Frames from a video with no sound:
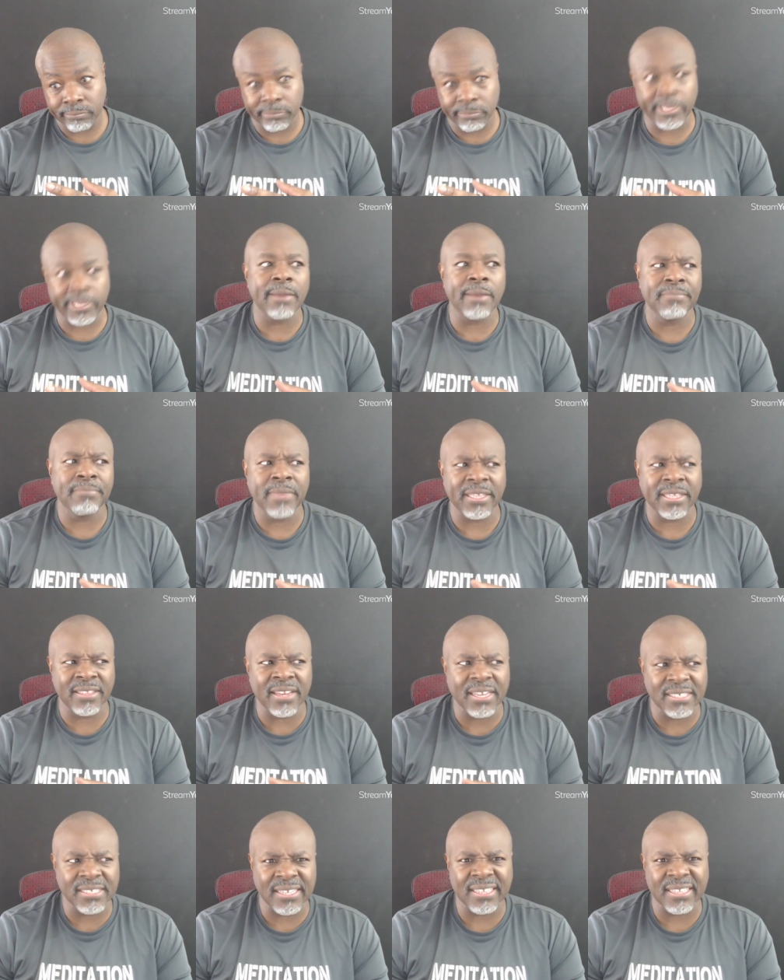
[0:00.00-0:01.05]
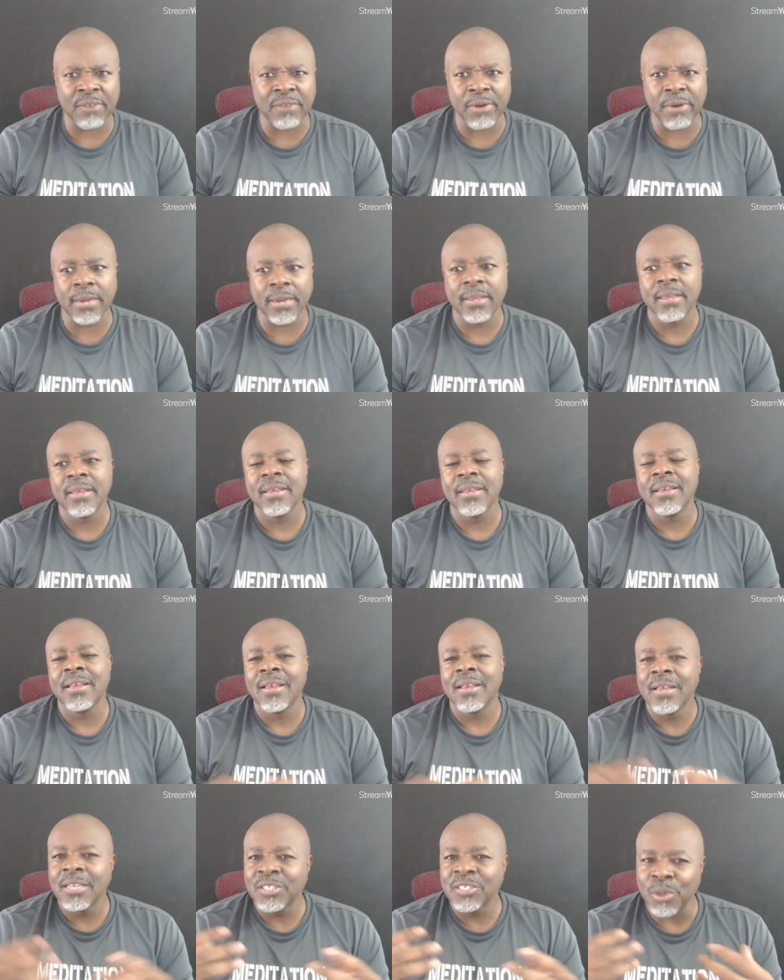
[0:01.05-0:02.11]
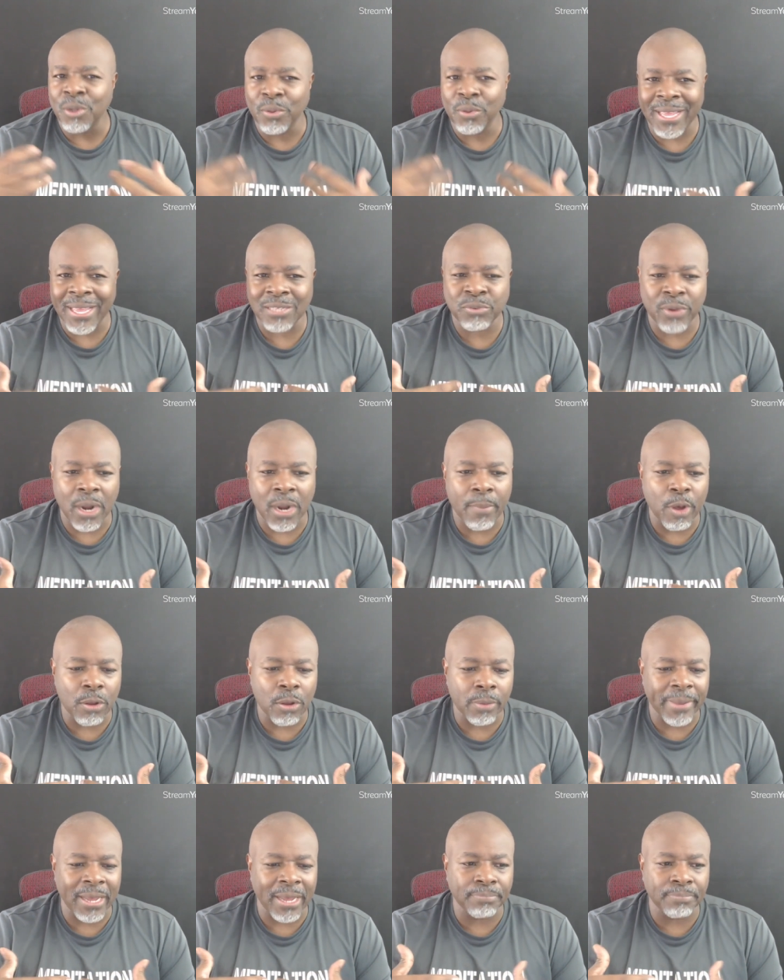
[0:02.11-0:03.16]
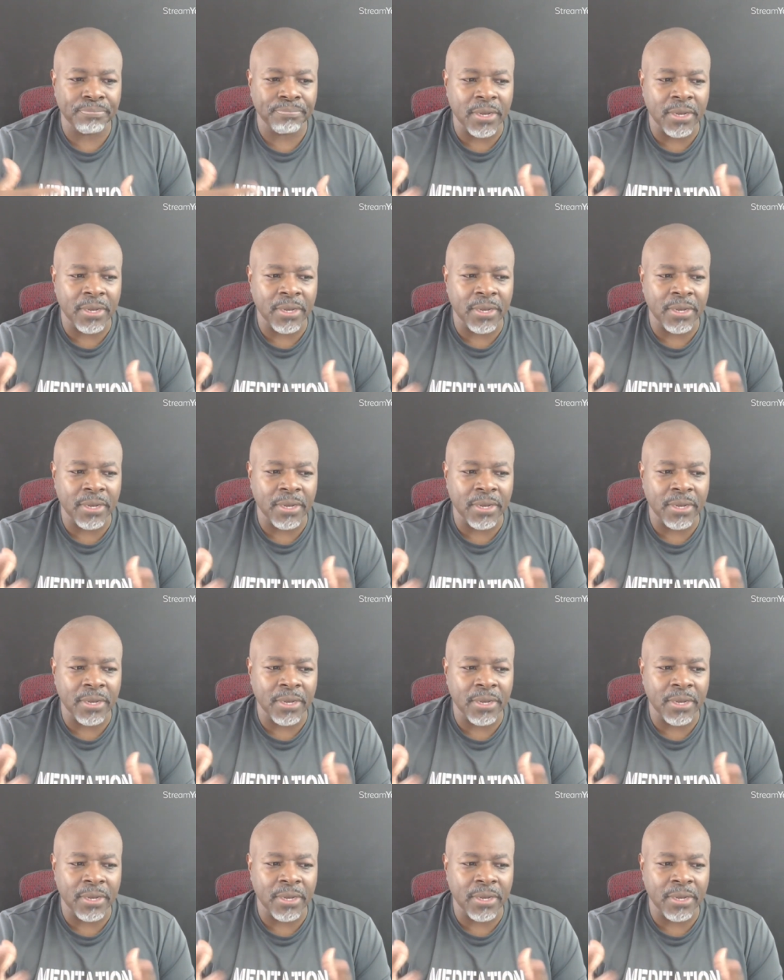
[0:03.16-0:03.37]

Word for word: Okay, I think I said that right. So that's what I'm all about.